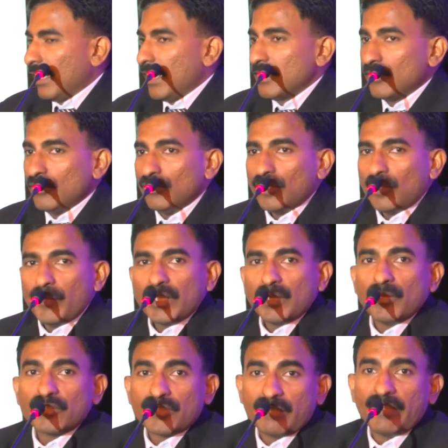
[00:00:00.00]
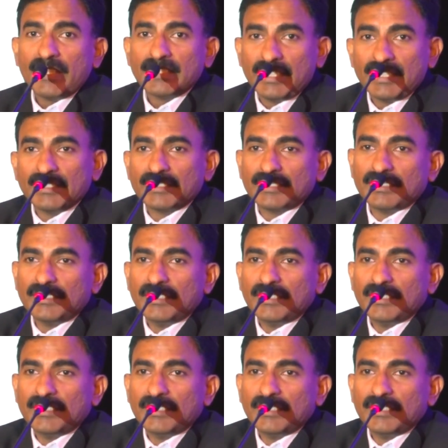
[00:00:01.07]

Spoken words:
There's a new topic about traffic science.